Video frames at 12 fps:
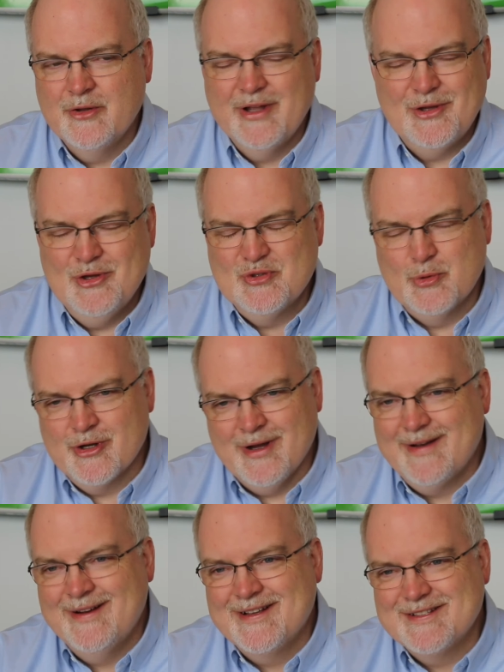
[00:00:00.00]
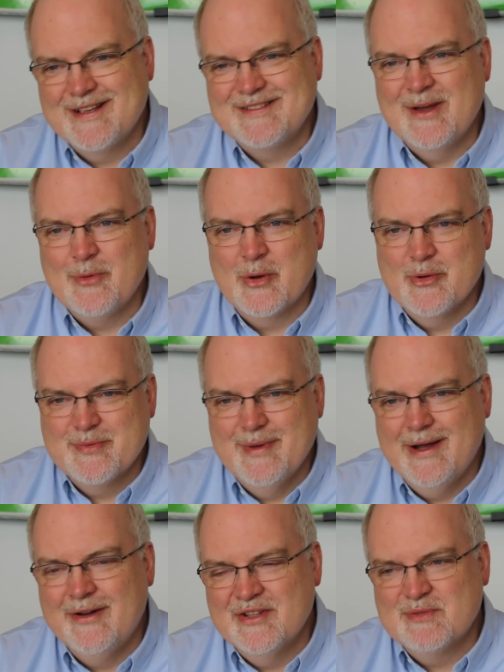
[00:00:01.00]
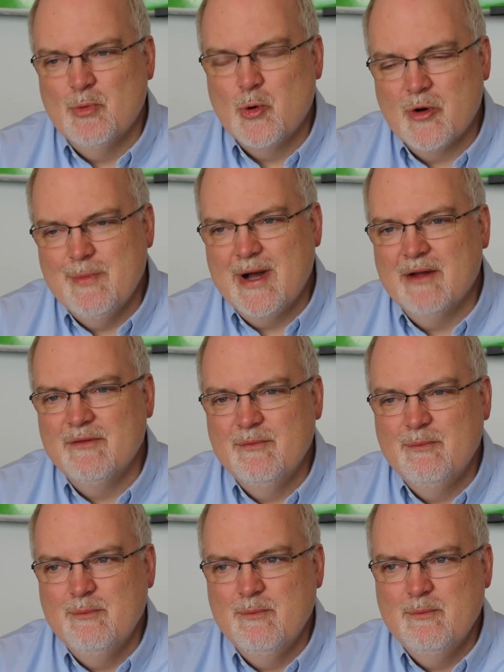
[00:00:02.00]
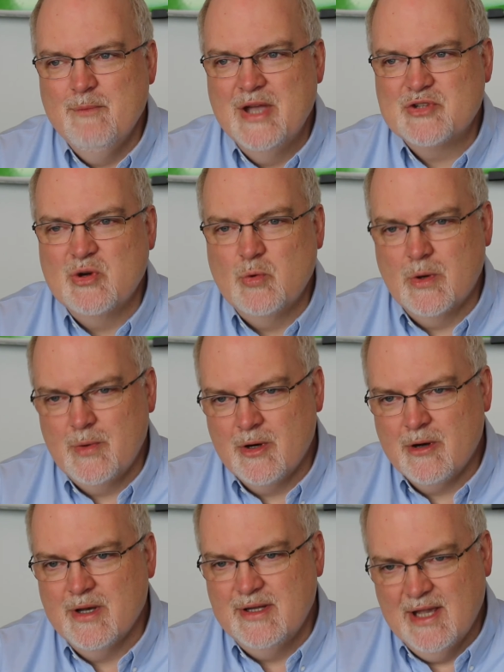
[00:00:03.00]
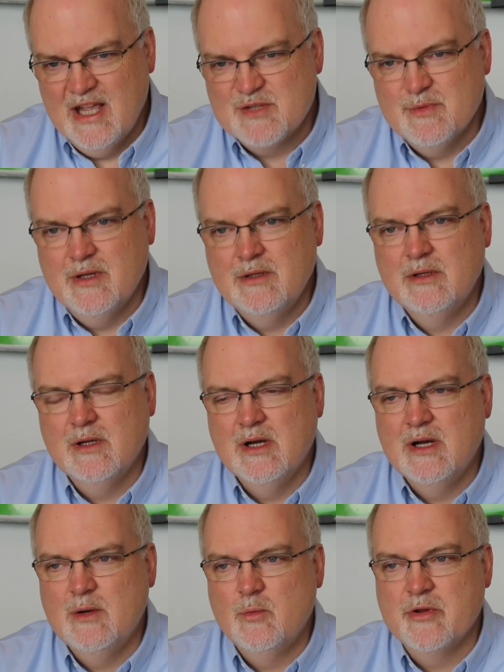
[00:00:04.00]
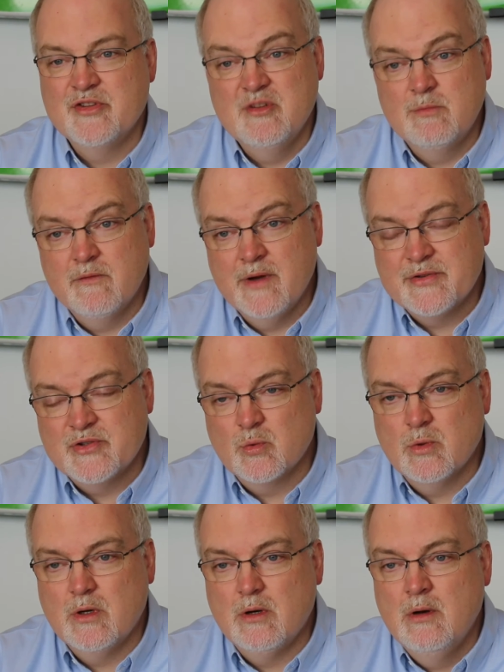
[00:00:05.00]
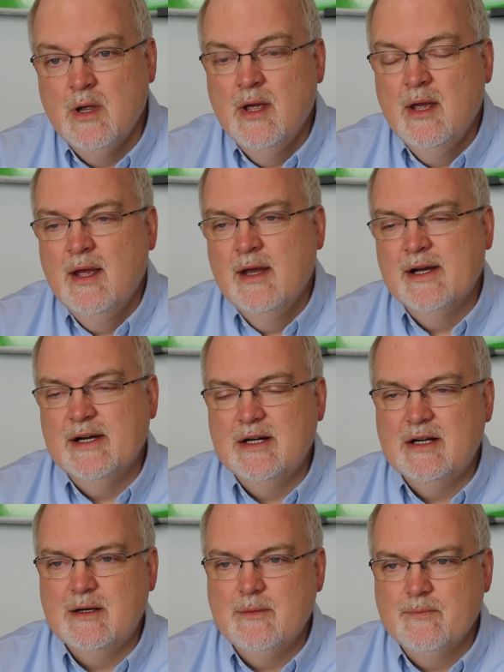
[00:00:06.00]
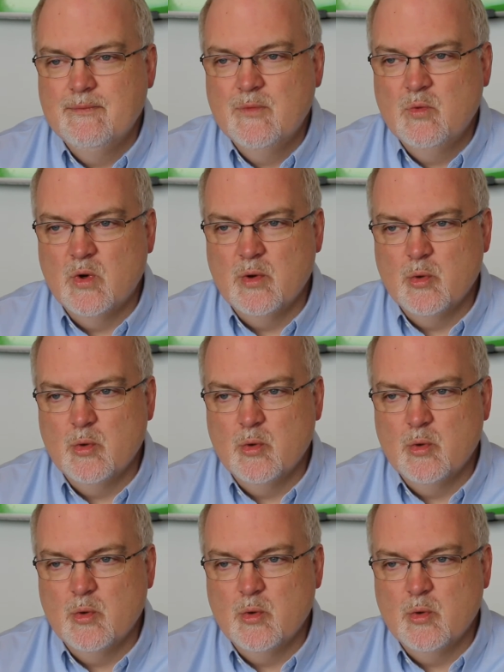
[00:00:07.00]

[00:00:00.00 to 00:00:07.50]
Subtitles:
like to use the word audit, because that's not what it was about. It's more about measuring where we are in engagement, where the supervisors were, where we